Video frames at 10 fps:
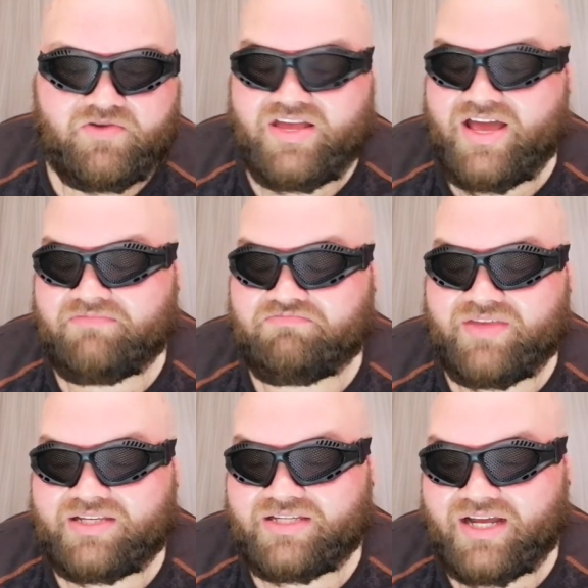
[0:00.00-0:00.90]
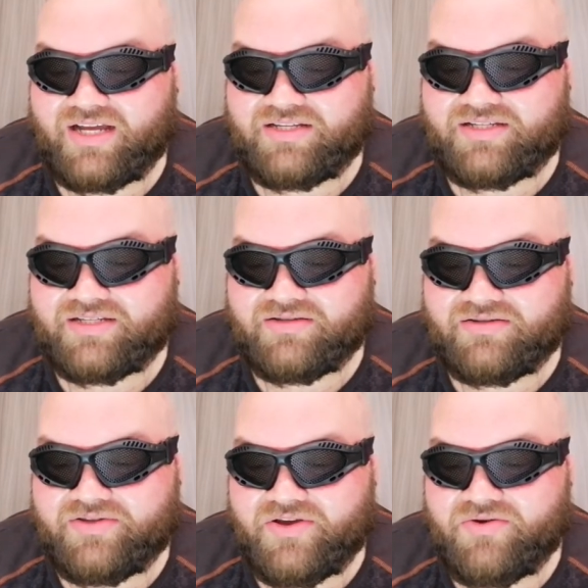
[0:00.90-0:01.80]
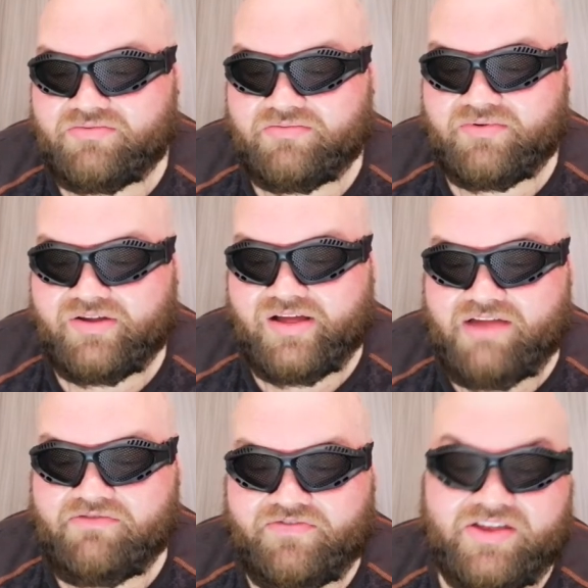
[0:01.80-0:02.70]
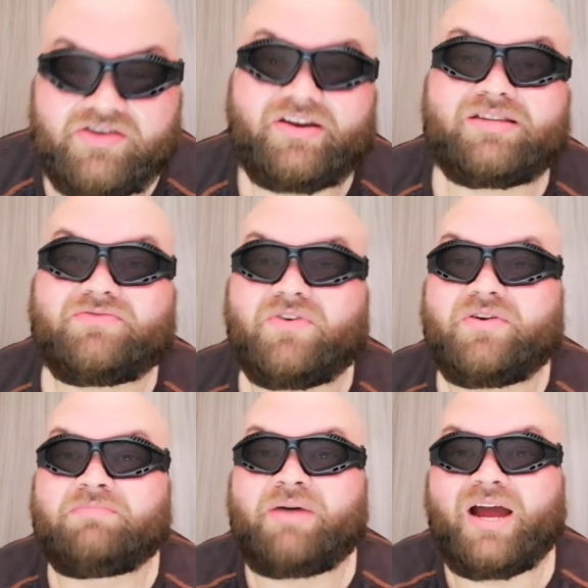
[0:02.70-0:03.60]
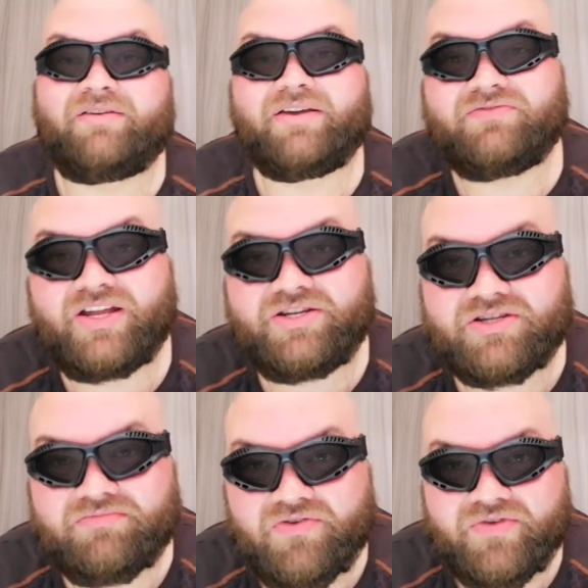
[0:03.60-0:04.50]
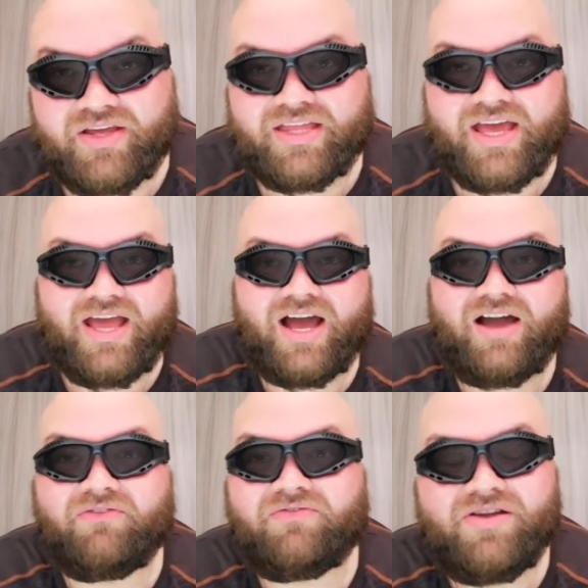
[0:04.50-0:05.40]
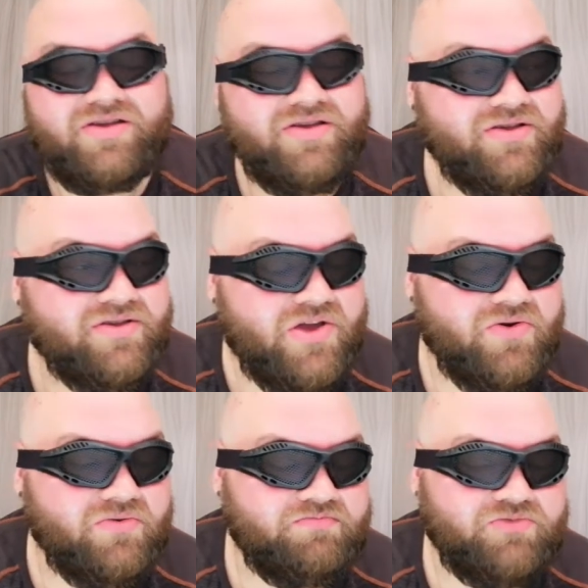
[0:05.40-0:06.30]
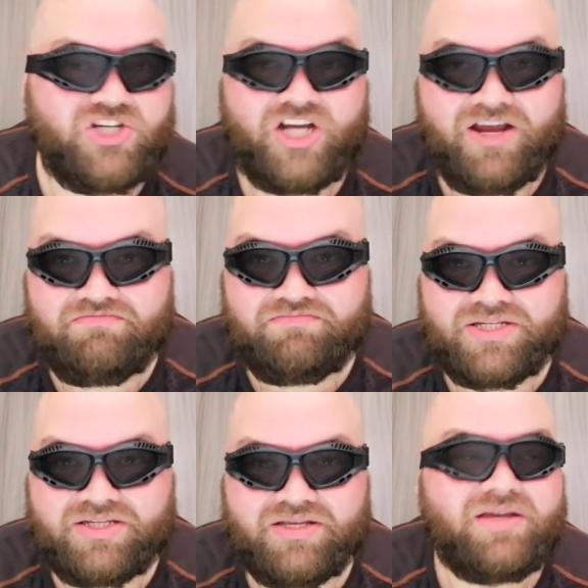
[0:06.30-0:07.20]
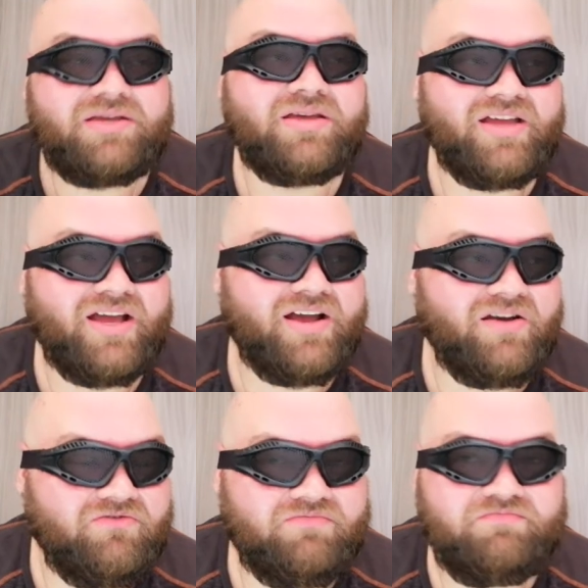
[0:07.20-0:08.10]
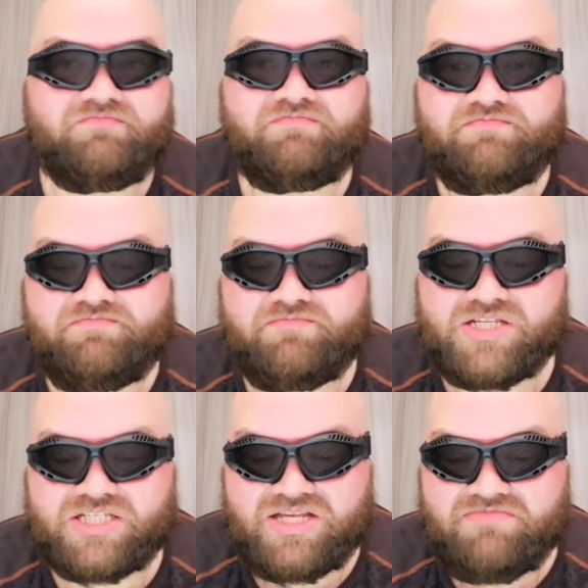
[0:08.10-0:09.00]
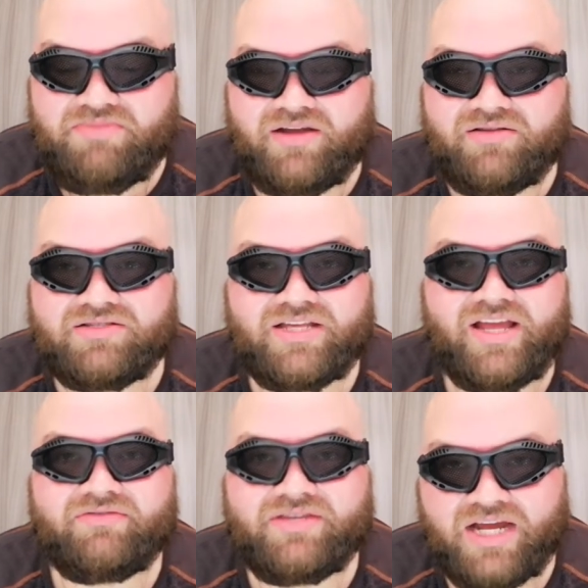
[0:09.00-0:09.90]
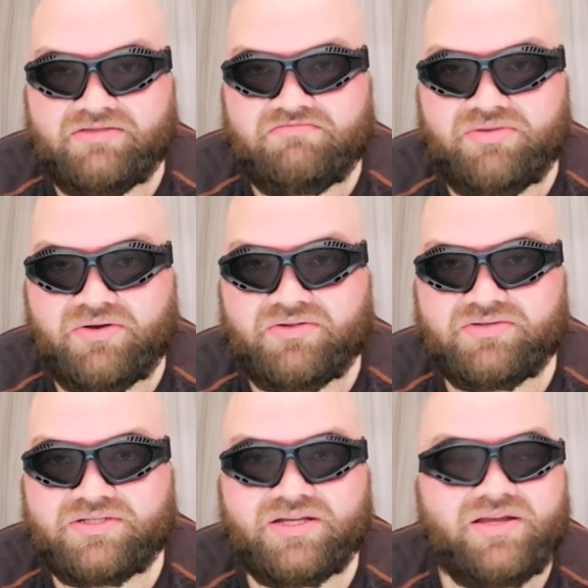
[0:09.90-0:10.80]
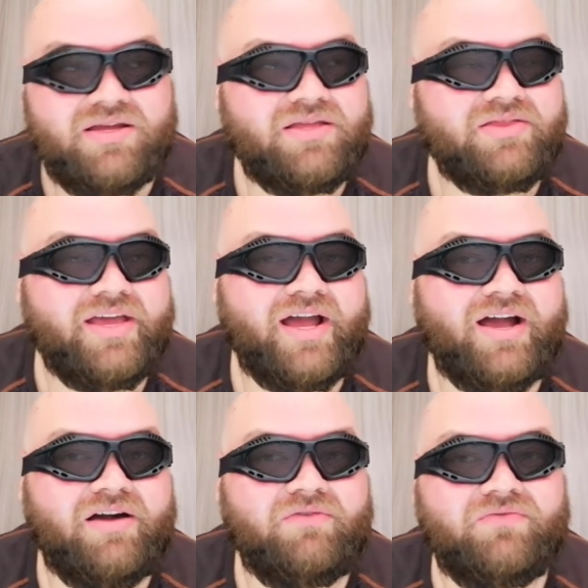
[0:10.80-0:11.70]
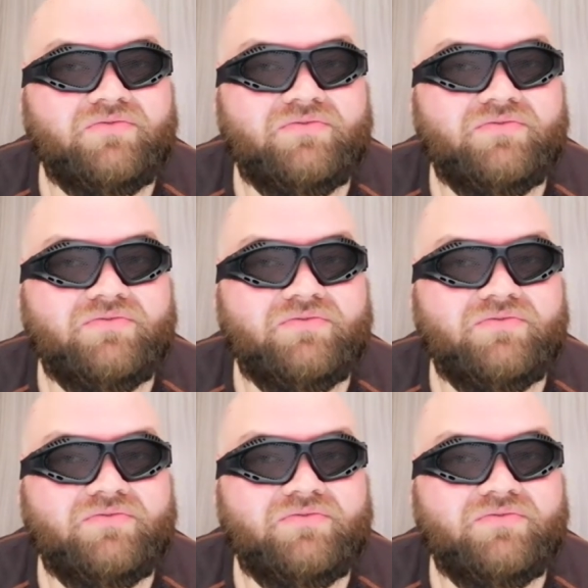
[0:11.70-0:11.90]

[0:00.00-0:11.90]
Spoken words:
yeah, this has, everything you could ask for in a pirate adventure movie. They have, ships, they have sea battles, they have cannonballs, they have